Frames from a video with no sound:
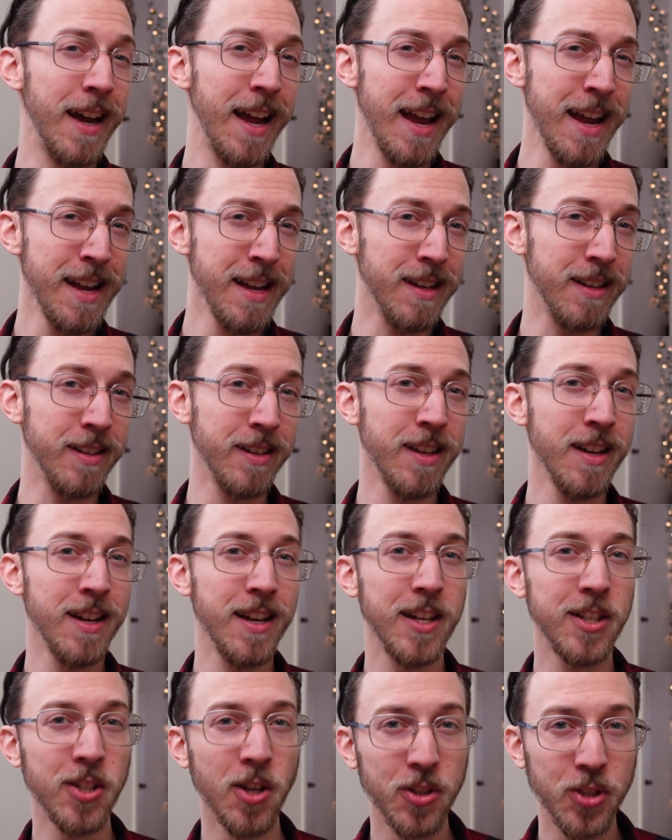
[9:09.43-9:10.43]
And
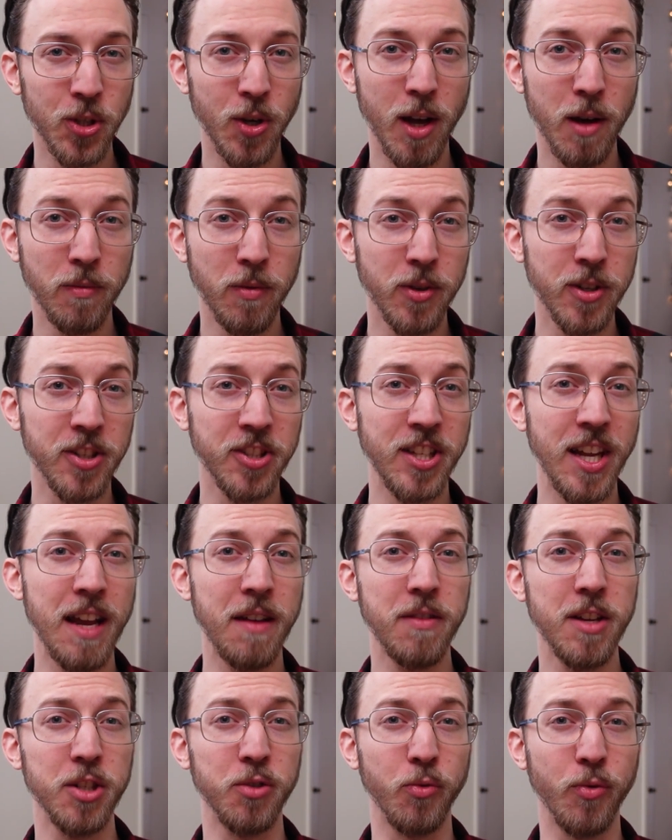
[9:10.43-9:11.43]
it's also helpful to
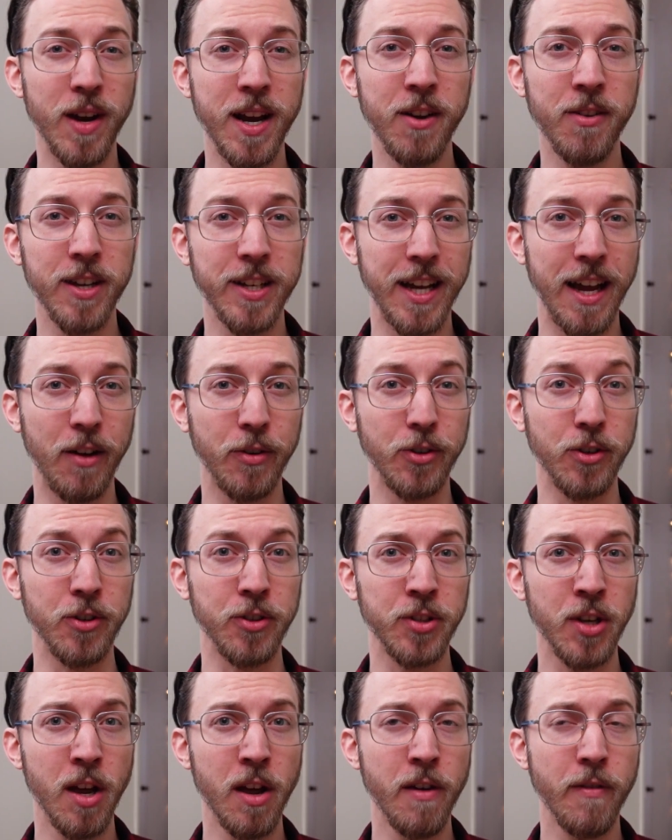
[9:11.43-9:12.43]
save these rare
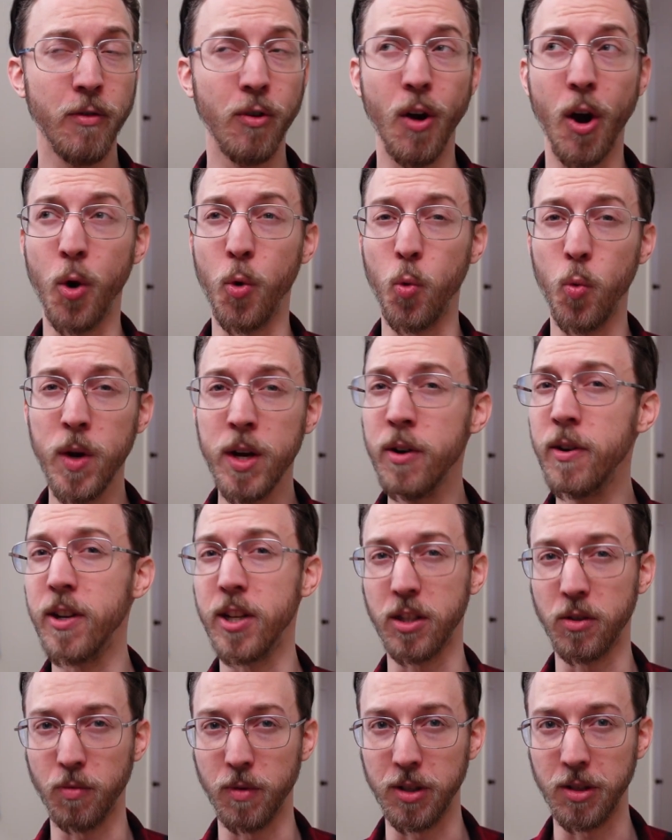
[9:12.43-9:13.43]
encounters for our
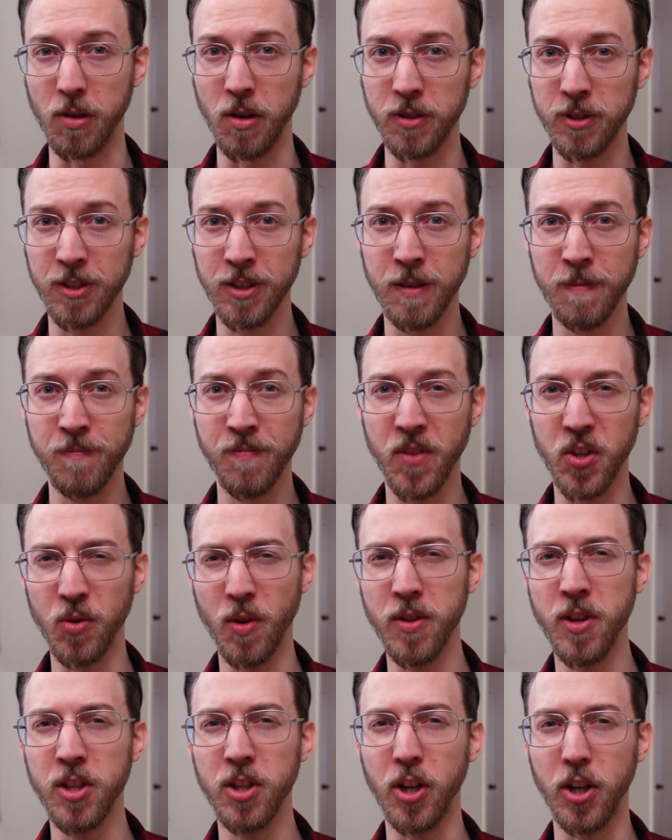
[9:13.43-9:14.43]
weirdest results, so
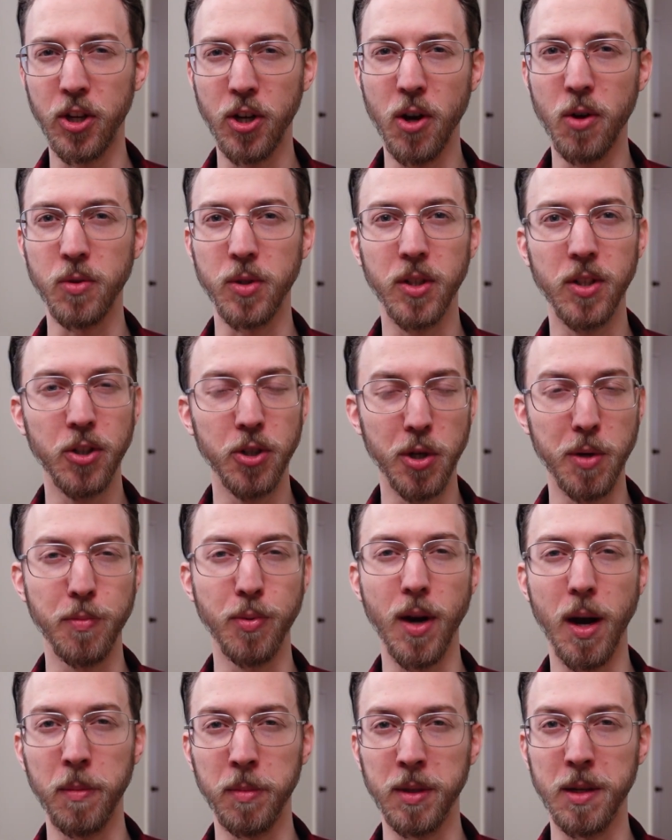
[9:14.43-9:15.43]
I think the ghost should
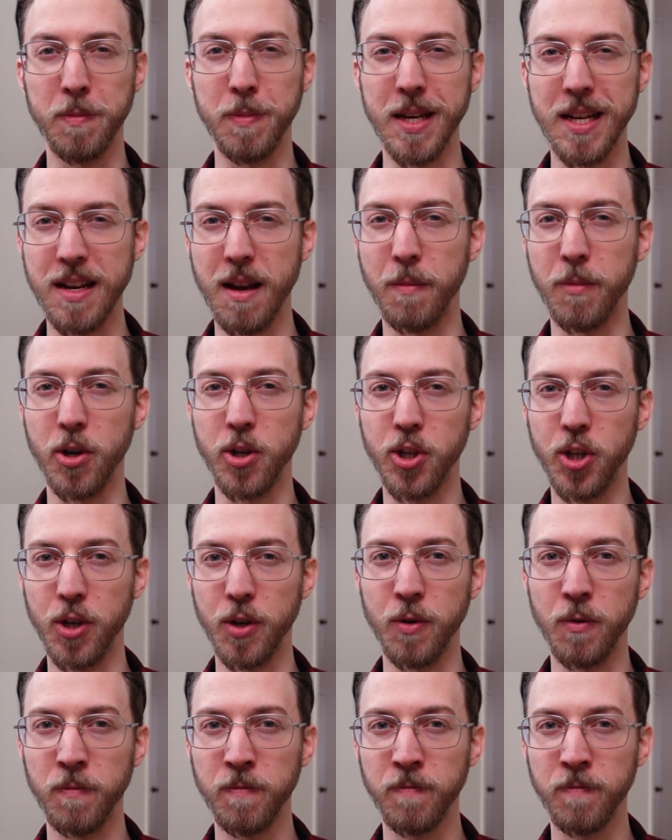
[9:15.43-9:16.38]
probably be number 2.